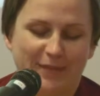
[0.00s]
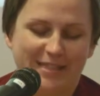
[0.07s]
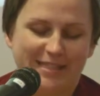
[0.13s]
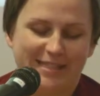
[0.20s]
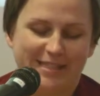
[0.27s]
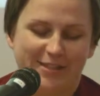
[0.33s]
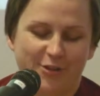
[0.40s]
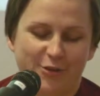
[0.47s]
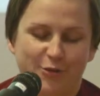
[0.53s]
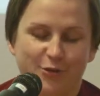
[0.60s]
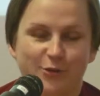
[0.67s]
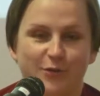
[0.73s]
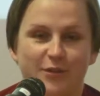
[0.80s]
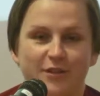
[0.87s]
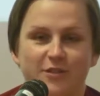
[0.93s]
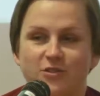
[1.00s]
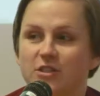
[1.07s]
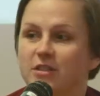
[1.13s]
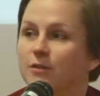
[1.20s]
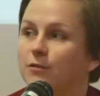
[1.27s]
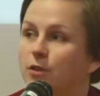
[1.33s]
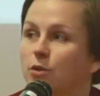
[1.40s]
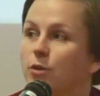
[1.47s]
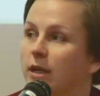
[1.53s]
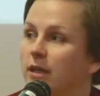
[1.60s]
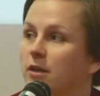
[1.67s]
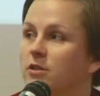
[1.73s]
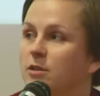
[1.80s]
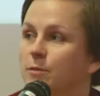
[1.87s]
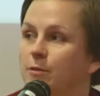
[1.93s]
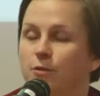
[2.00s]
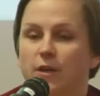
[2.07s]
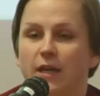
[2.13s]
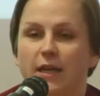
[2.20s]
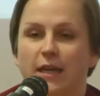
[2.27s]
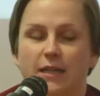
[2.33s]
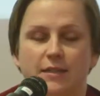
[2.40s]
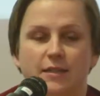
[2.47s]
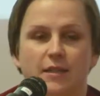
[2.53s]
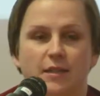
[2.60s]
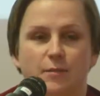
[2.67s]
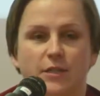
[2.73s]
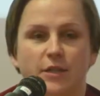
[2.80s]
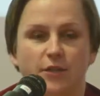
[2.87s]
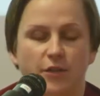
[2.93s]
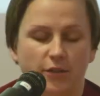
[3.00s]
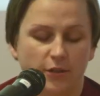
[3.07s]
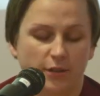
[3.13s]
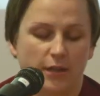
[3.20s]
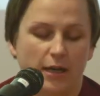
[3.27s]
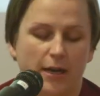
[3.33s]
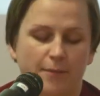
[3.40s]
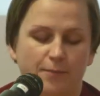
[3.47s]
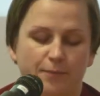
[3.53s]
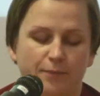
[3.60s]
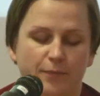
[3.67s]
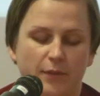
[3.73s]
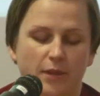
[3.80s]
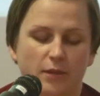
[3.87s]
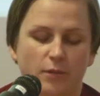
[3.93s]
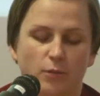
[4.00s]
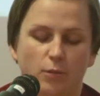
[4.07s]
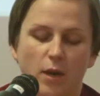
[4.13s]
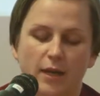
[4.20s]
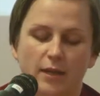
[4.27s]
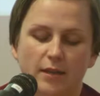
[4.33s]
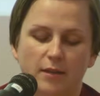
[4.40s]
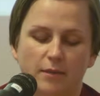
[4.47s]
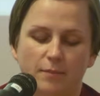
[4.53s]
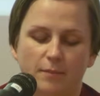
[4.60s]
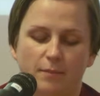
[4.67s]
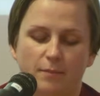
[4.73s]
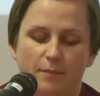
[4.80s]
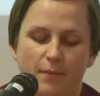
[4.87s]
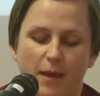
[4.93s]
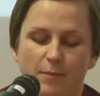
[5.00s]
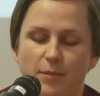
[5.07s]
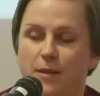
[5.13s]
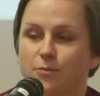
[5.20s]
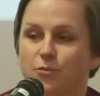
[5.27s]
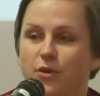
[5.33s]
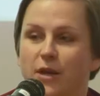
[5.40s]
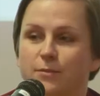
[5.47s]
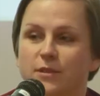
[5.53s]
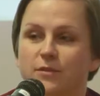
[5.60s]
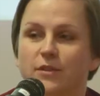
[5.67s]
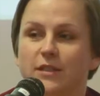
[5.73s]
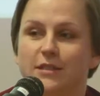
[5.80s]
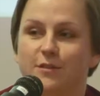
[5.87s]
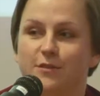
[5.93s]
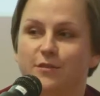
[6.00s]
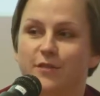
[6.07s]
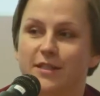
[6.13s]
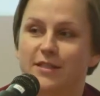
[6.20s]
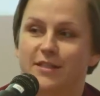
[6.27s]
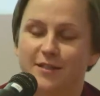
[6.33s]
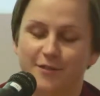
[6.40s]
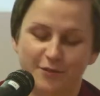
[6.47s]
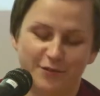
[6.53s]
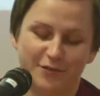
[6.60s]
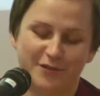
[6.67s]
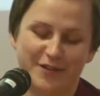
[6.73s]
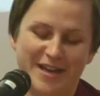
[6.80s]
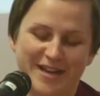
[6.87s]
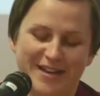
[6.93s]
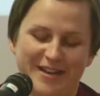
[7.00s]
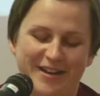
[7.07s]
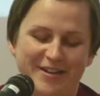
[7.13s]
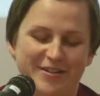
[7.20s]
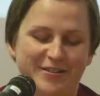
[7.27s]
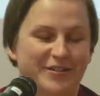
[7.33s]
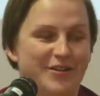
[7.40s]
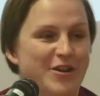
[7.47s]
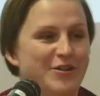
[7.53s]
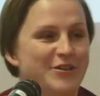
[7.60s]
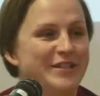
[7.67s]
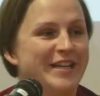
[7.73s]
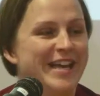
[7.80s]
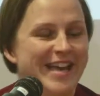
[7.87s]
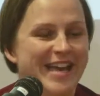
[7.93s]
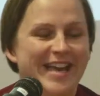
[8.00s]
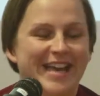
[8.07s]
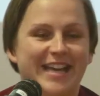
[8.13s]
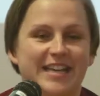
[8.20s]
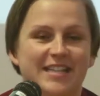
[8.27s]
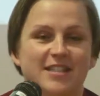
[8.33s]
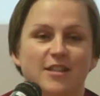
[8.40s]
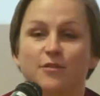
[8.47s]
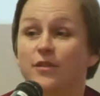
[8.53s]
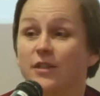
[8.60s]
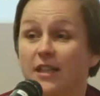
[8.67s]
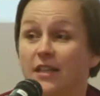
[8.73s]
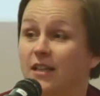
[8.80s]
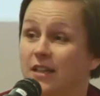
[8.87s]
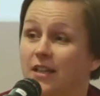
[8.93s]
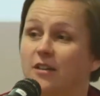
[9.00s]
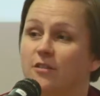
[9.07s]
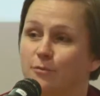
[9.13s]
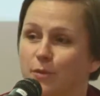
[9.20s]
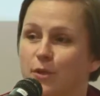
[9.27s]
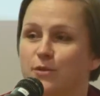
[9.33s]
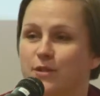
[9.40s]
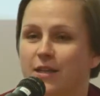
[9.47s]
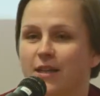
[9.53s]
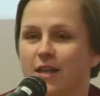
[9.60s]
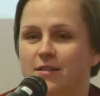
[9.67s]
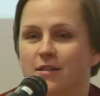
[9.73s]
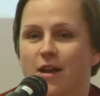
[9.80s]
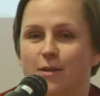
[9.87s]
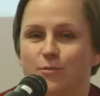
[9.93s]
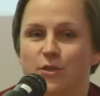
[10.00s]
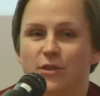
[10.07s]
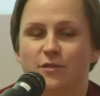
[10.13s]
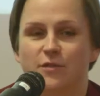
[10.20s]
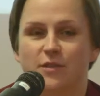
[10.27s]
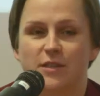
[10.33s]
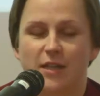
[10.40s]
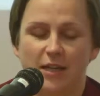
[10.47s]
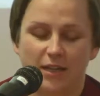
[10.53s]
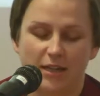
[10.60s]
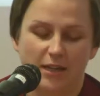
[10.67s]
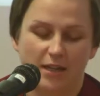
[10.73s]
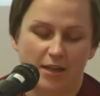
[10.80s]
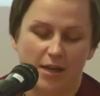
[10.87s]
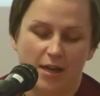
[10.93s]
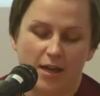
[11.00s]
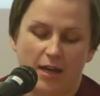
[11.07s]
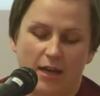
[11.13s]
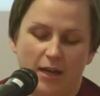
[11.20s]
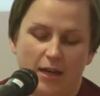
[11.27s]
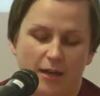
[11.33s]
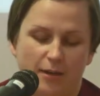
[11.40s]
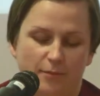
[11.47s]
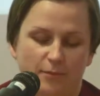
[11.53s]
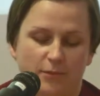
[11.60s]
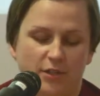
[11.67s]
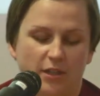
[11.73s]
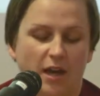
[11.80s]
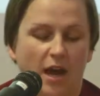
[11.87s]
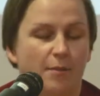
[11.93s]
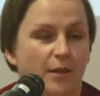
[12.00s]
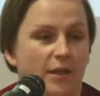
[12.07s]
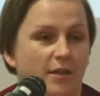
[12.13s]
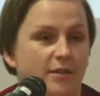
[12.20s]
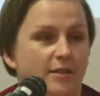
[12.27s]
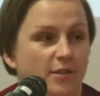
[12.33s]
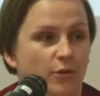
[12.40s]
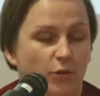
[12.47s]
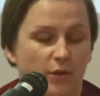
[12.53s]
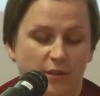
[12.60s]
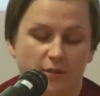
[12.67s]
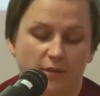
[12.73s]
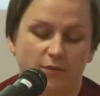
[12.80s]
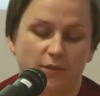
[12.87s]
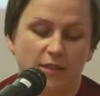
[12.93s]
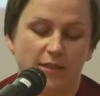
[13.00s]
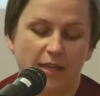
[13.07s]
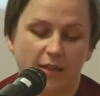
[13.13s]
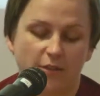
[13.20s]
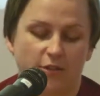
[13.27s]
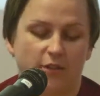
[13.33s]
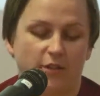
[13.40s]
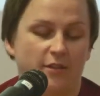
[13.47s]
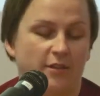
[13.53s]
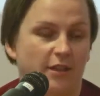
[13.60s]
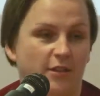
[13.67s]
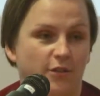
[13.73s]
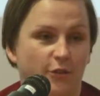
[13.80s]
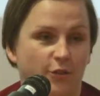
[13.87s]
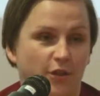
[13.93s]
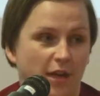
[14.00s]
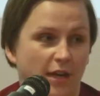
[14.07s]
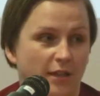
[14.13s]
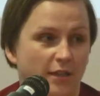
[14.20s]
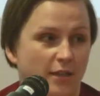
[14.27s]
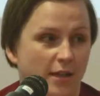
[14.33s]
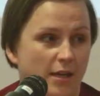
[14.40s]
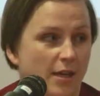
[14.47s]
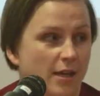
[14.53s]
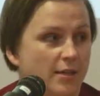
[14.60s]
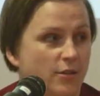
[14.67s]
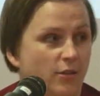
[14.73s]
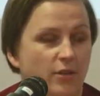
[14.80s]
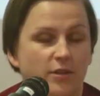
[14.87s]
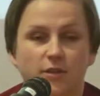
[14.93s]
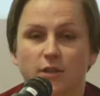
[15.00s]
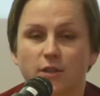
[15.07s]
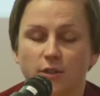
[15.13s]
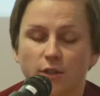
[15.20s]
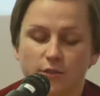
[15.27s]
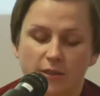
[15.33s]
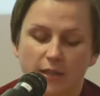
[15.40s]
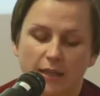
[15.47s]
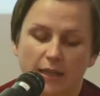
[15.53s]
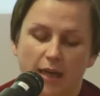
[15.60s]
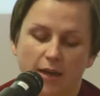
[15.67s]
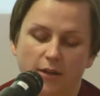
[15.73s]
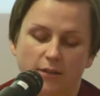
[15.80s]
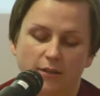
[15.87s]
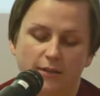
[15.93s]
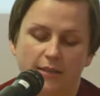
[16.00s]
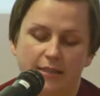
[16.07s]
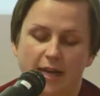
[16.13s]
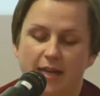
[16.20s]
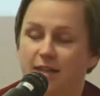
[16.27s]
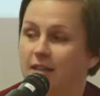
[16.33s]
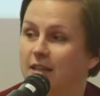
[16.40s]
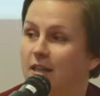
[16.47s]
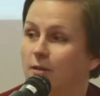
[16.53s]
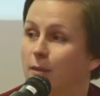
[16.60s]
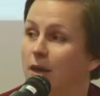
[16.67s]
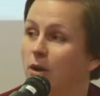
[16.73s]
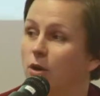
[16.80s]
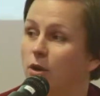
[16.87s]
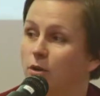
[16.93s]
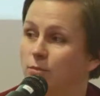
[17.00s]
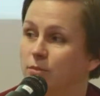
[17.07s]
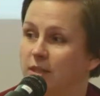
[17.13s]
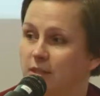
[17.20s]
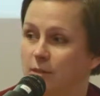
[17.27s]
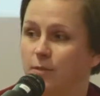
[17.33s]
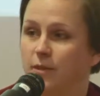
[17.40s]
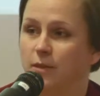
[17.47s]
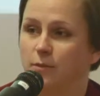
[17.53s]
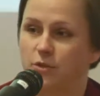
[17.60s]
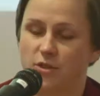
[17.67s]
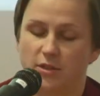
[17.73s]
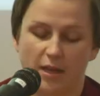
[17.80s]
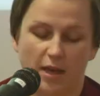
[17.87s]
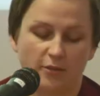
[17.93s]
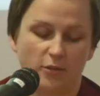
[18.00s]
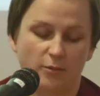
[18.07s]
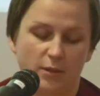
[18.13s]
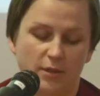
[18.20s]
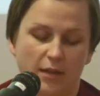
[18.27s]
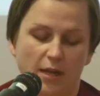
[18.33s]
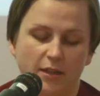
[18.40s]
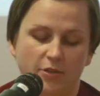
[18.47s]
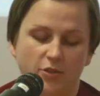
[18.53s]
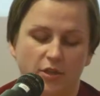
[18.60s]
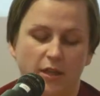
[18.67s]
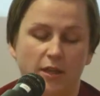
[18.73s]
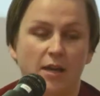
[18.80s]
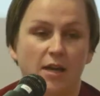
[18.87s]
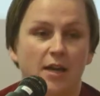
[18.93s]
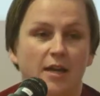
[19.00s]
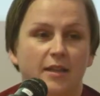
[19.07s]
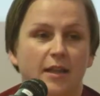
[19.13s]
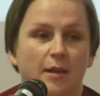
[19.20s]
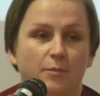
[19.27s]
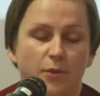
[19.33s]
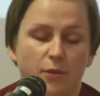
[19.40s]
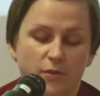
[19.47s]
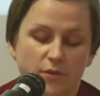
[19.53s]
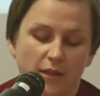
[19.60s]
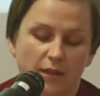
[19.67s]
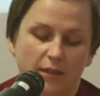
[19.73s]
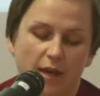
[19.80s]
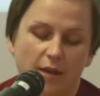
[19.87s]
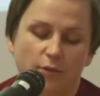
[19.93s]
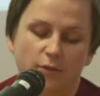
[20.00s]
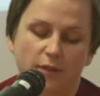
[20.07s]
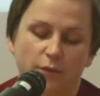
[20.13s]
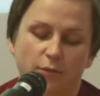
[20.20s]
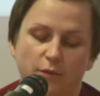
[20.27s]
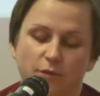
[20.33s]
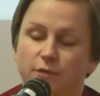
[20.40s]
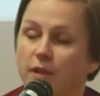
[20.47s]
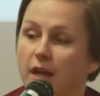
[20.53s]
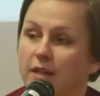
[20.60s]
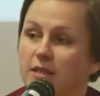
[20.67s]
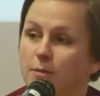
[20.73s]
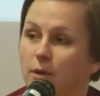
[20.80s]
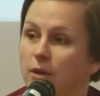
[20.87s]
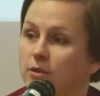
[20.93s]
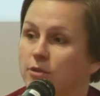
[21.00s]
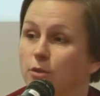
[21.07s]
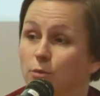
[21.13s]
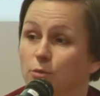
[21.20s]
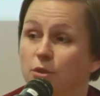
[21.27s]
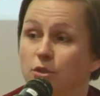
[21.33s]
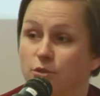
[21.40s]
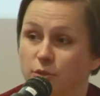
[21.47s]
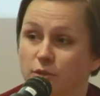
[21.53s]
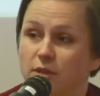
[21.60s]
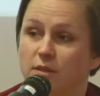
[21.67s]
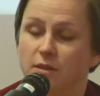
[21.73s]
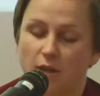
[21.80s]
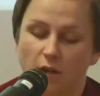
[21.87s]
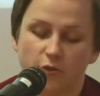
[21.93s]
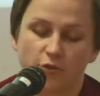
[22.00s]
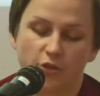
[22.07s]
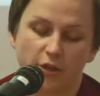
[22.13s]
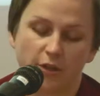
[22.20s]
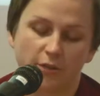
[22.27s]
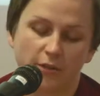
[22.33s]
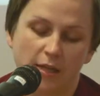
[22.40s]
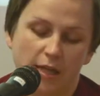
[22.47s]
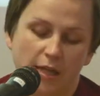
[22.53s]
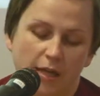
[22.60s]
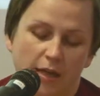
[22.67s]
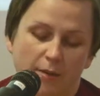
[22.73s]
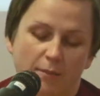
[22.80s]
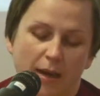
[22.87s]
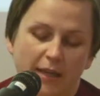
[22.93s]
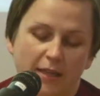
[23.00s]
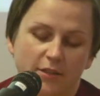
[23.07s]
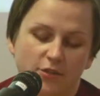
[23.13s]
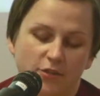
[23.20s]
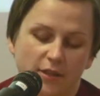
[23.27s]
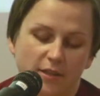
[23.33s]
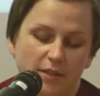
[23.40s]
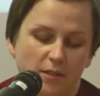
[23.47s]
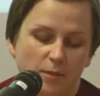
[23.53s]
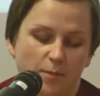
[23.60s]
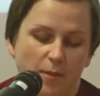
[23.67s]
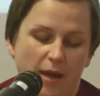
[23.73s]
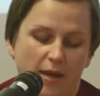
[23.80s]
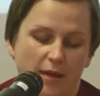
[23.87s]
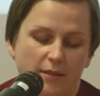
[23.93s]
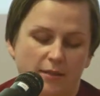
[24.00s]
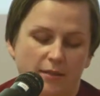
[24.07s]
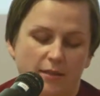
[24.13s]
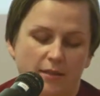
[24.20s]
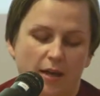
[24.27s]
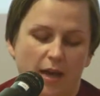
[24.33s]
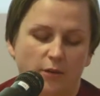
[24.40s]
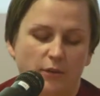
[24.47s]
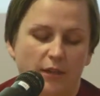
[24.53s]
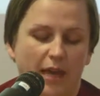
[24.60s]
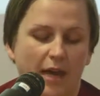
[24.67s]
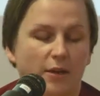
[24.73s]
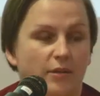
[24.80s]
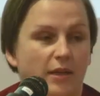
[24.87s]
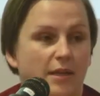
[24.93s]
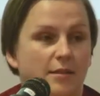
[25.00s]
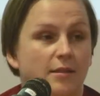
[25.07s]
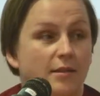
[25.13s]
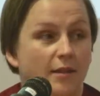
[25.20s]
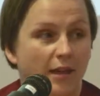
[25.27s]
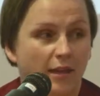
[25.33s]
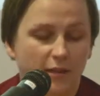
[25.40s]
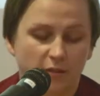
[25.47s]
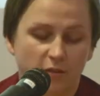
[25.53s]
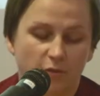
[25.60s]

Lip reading: So just a few quick notes before I get into the material. One maybe preemptively defensive note is the validity of music as an object of study to comment on discourses of statehood in Ukraine. So there's a closely held tenet in my home discipline, which is ethnomusicology, that music not only reflects but also produces culture. My interest spans not only how the aesthetics